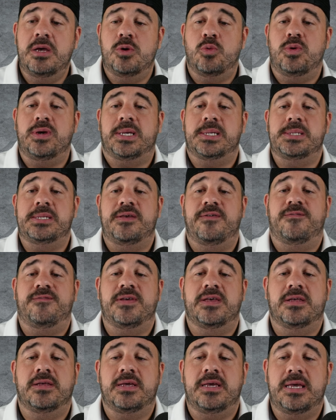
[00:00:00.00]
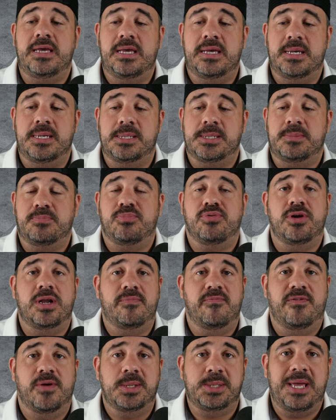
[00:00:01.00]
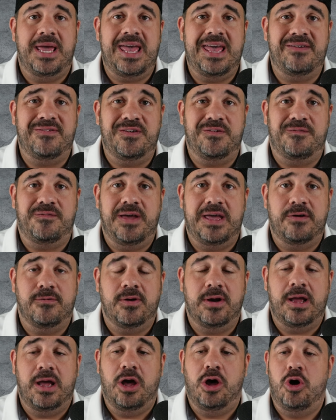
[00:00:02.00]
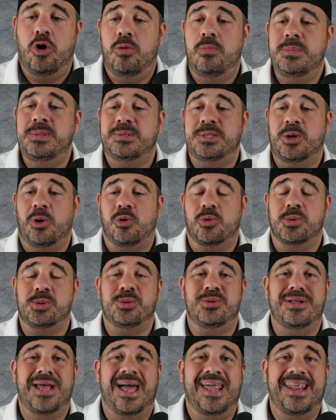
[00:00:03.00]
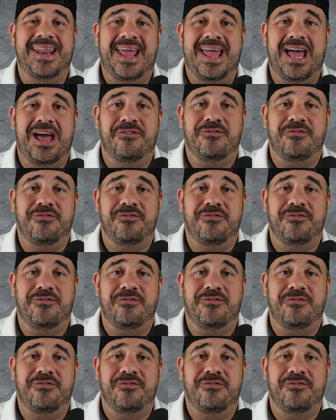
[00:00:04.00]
we can see Philly is pretty much a heavy favorite at home. Totals are 9.5